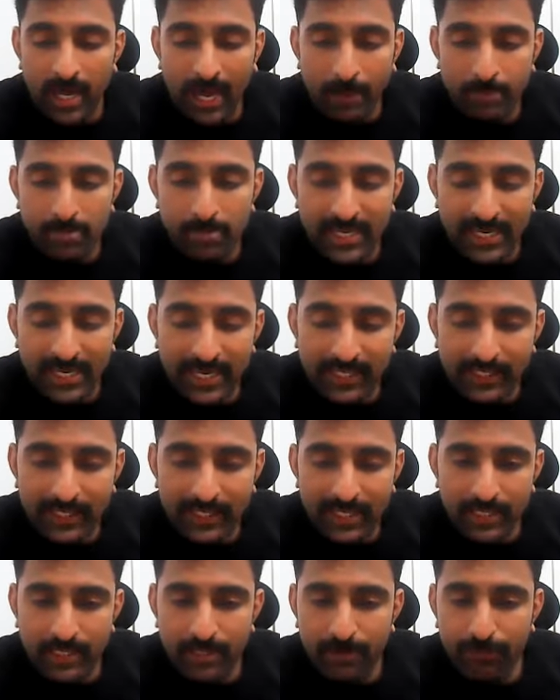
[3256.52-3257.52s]
I'm
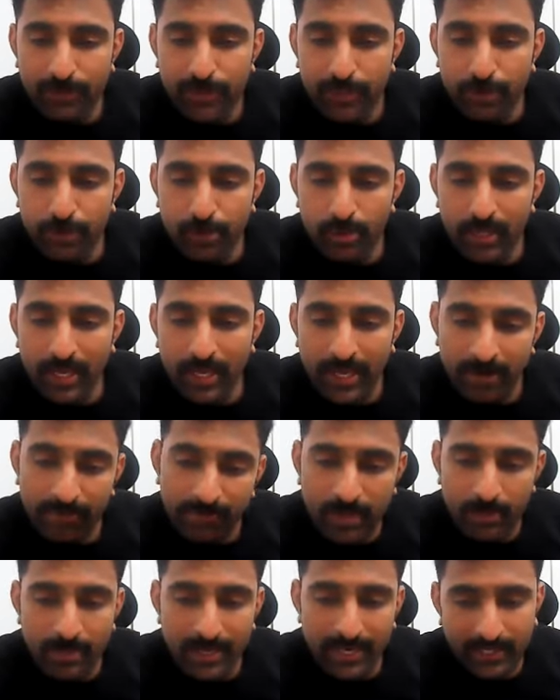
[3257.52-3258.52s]
sending the gift to
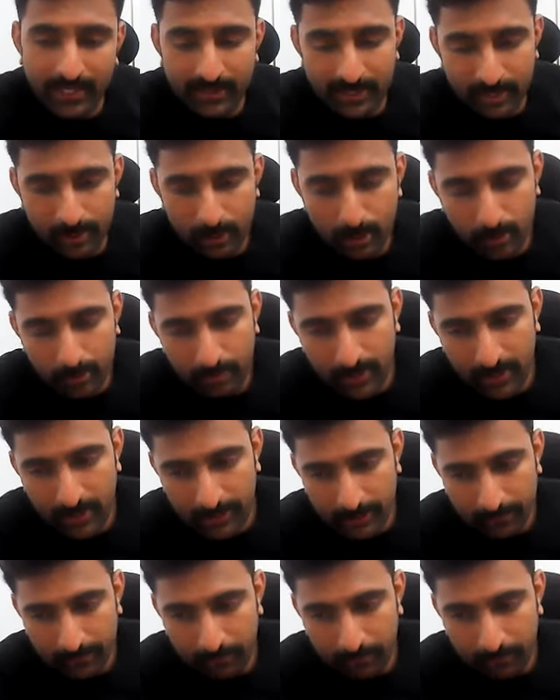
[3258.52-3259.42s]
everybody in the group